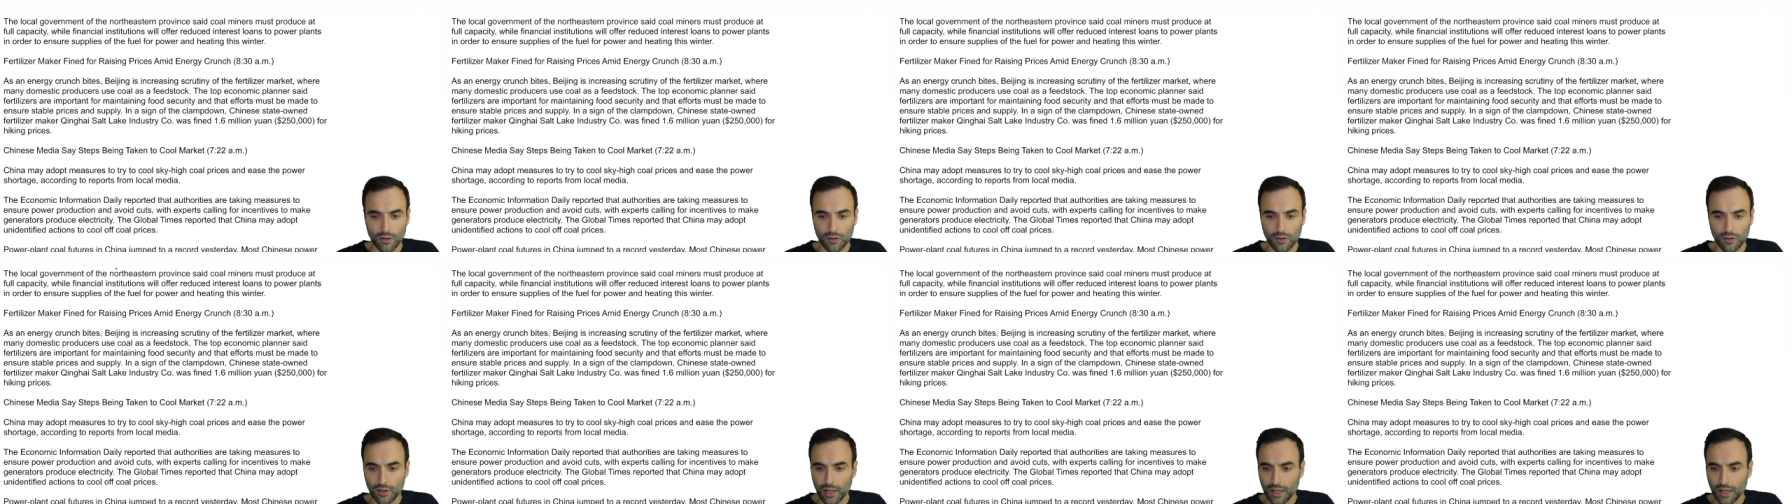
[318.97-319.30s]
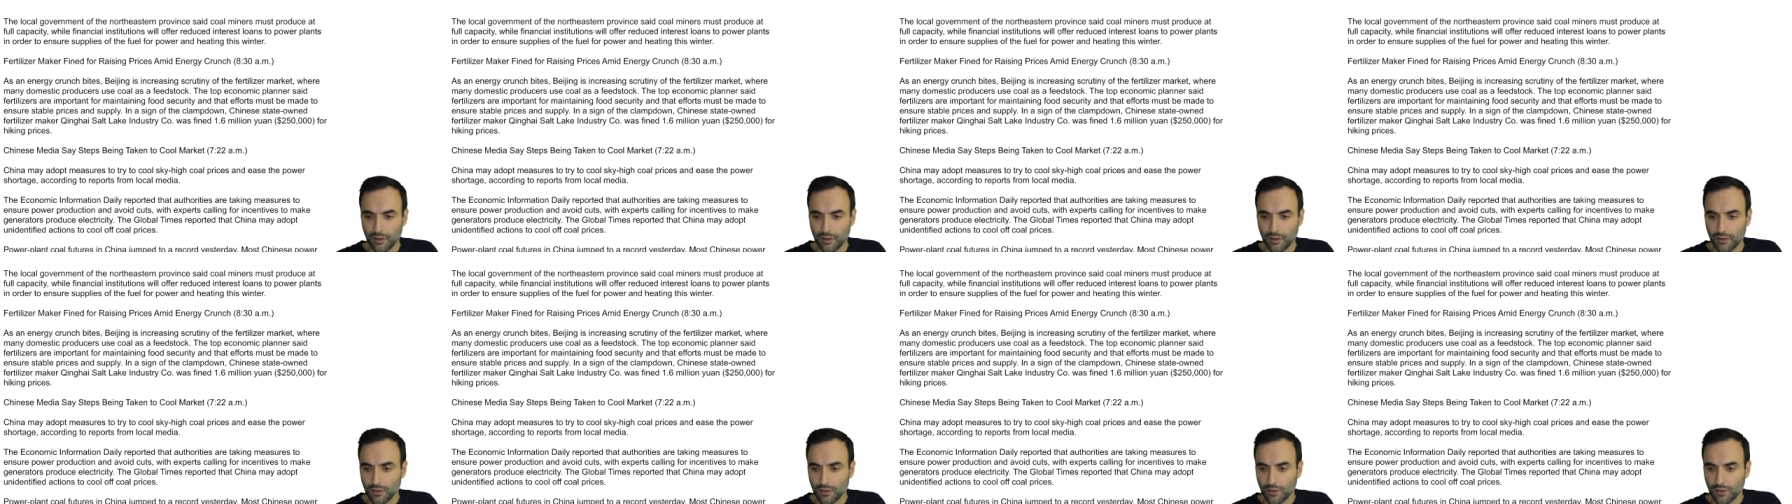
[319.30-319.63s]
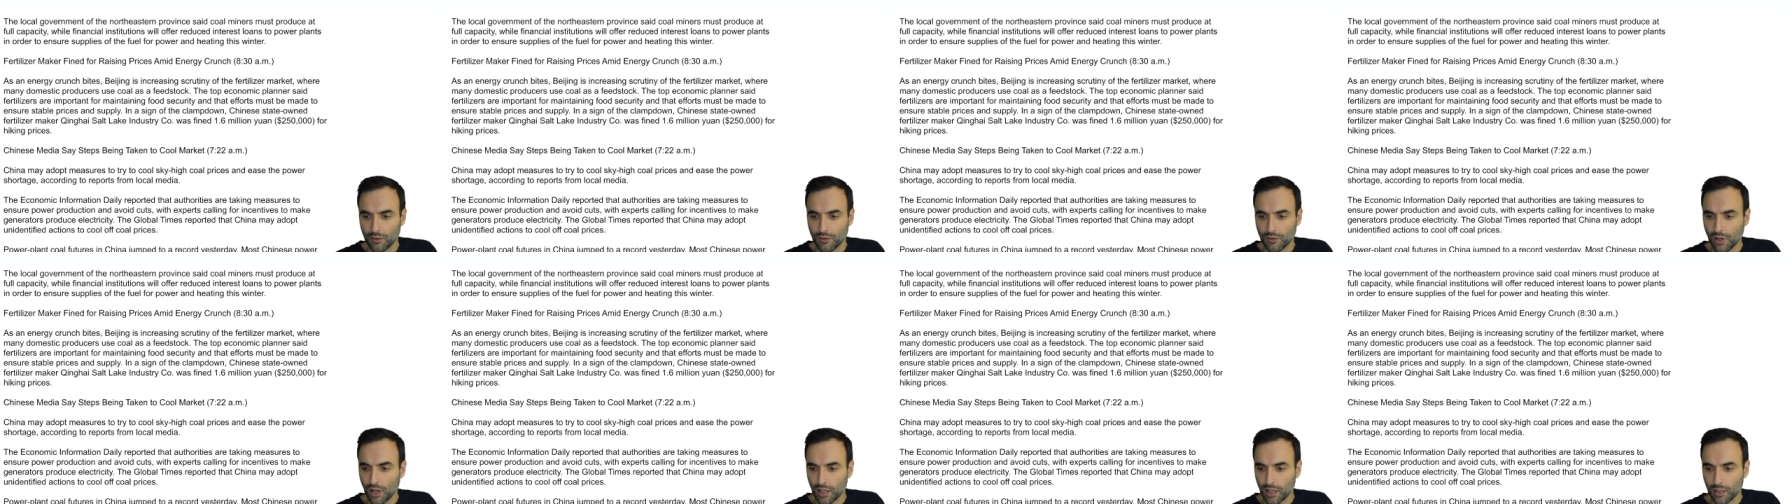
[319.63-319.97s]
Okay,
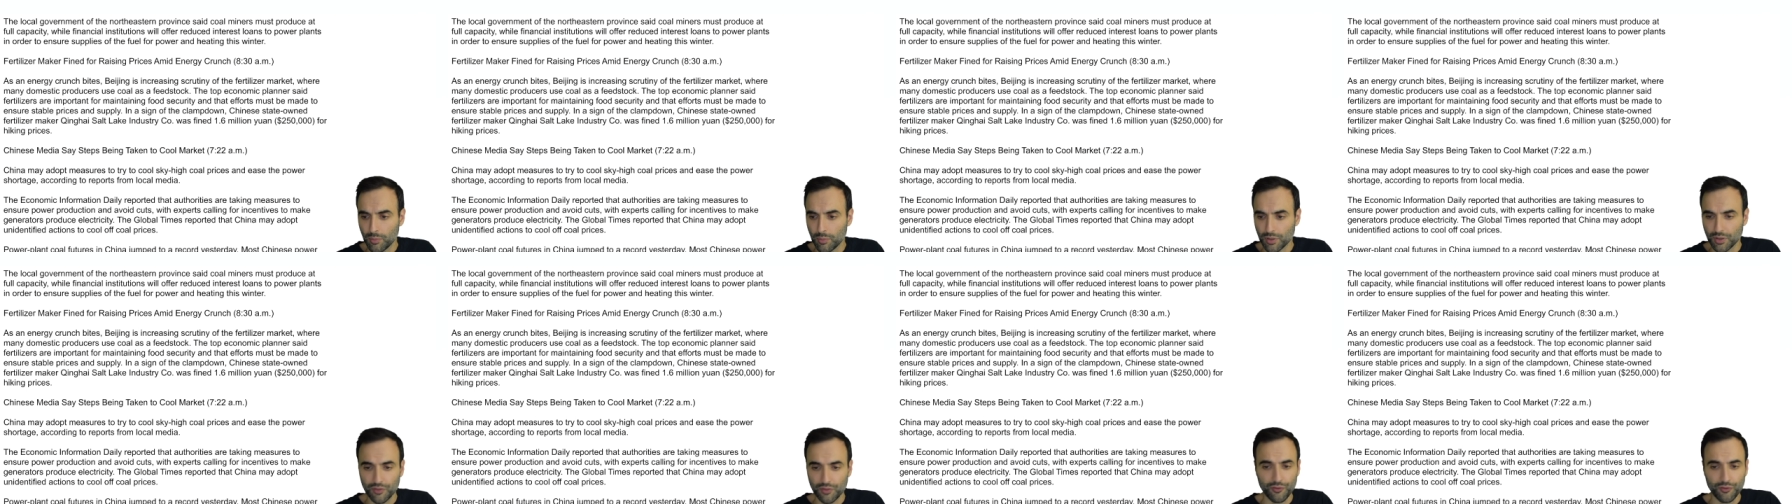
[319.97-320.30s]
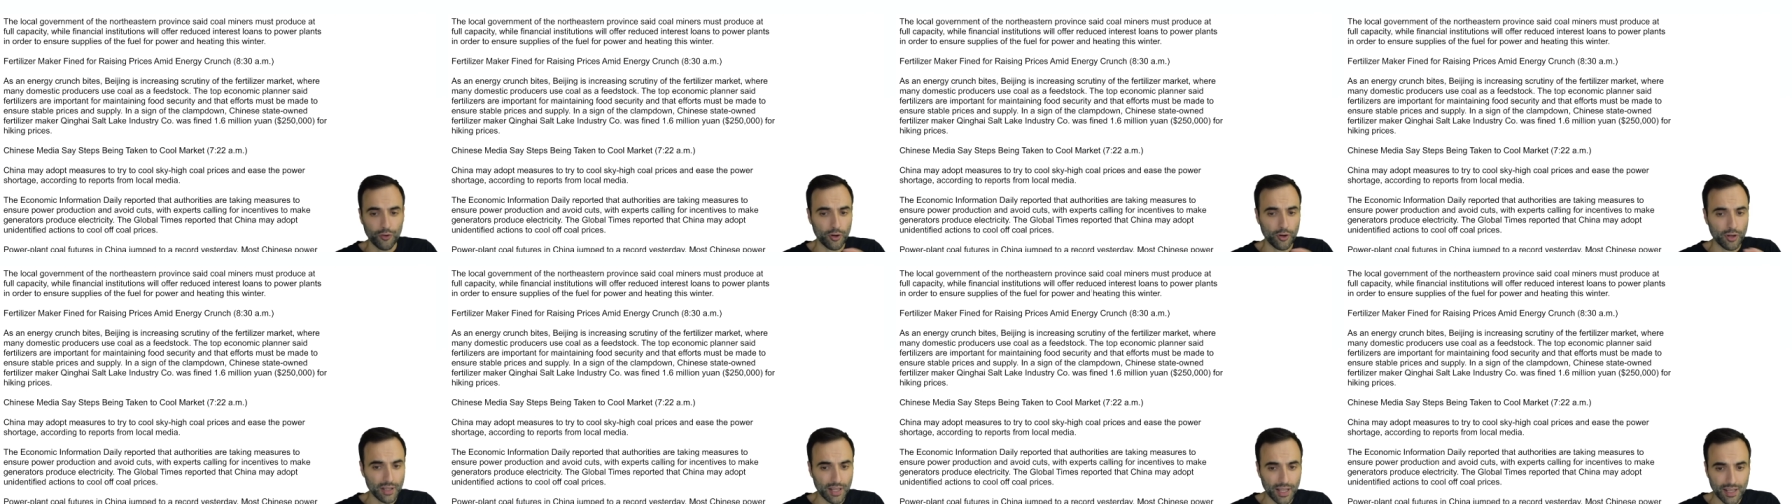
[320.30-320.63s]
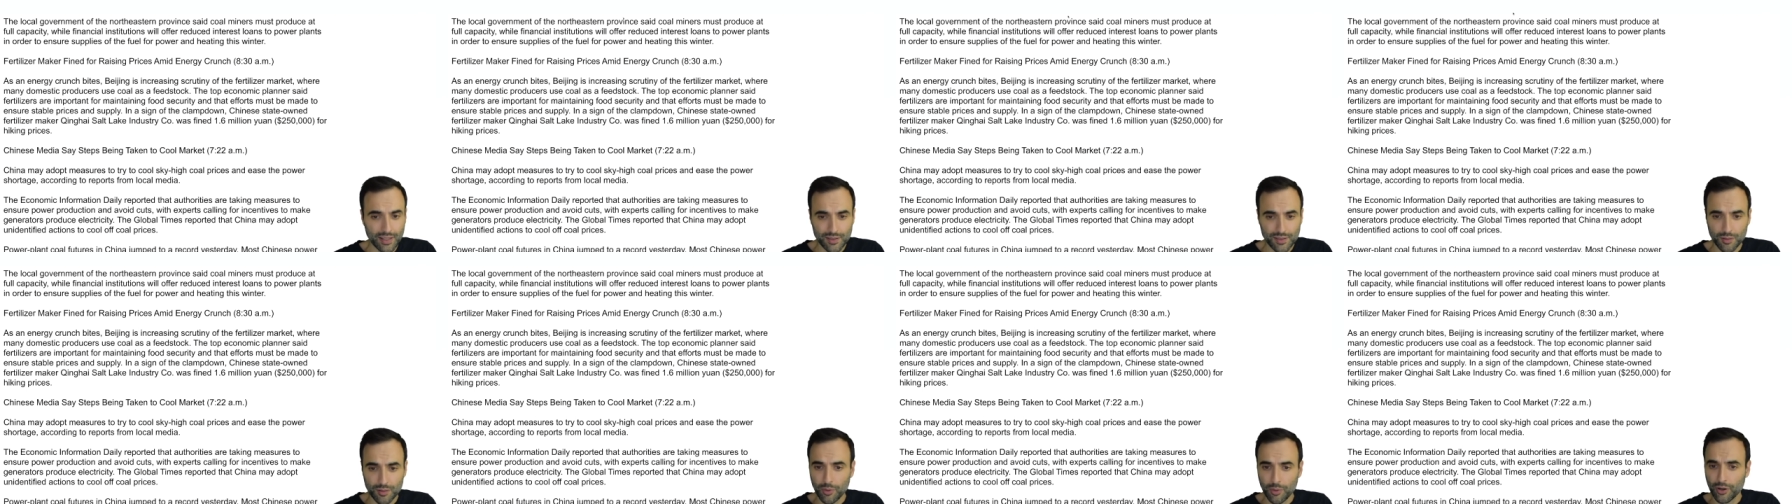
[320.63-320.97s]
they're talking about the
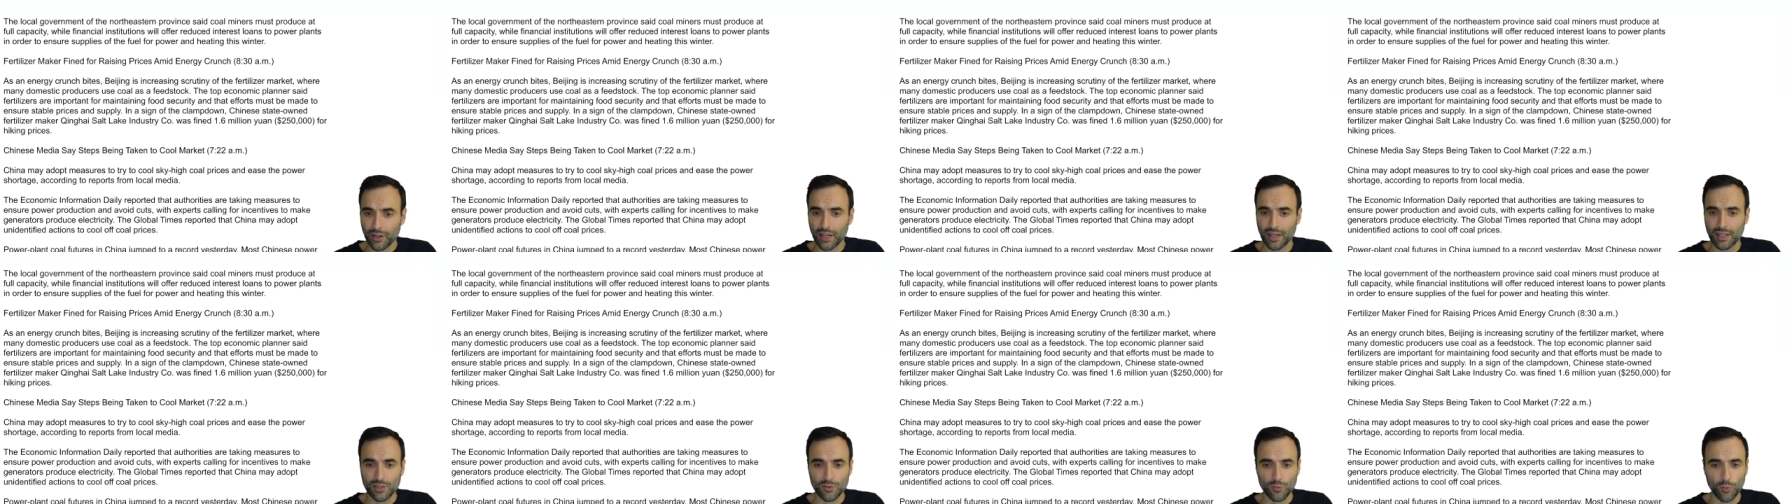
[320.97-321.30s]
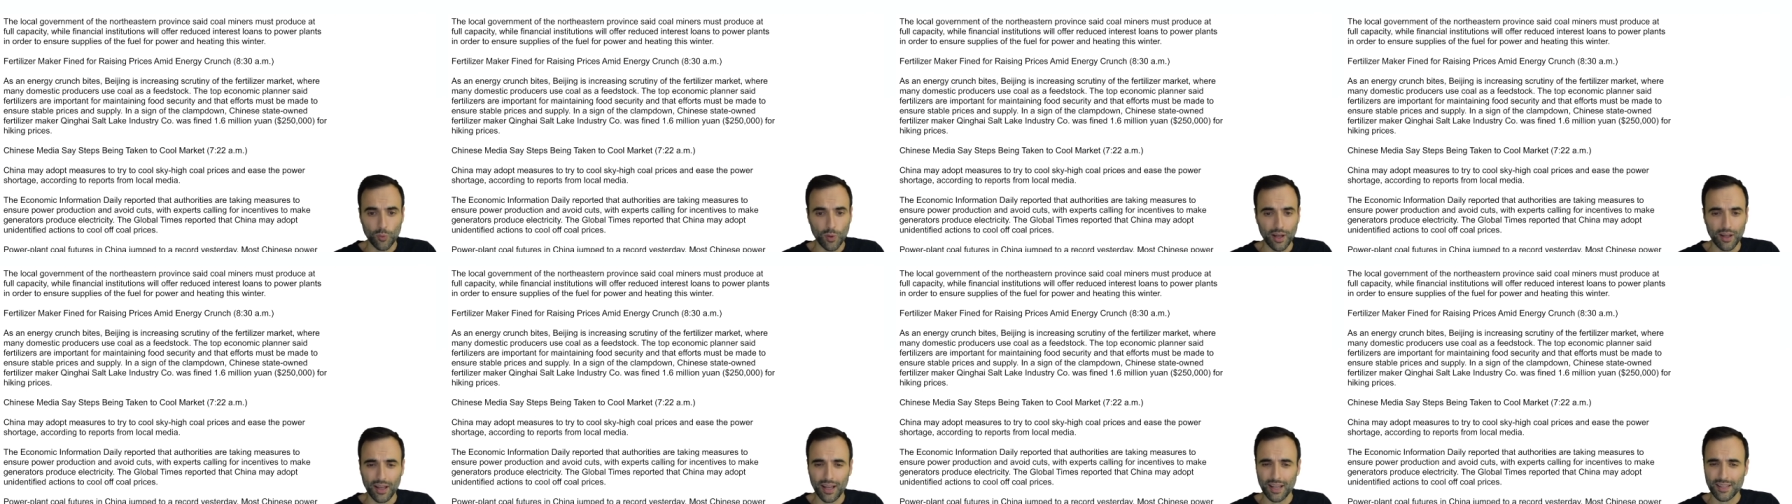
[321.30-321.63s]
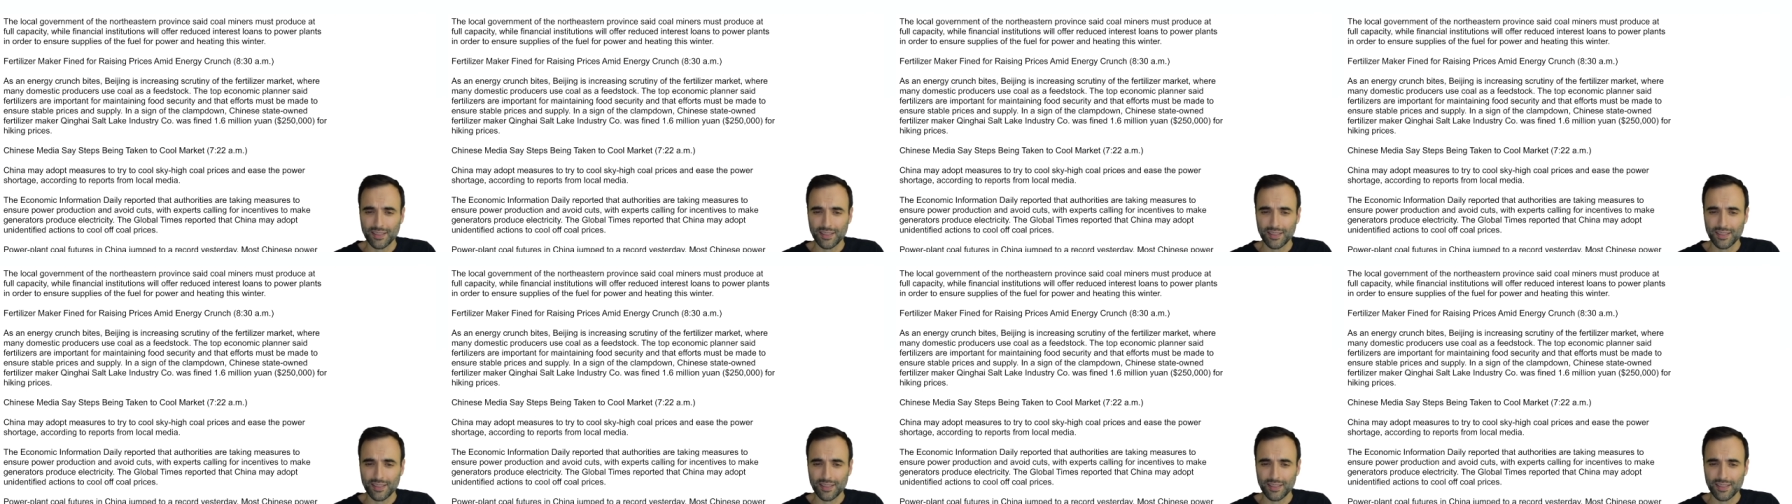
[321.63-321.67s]
fertilizer market as well.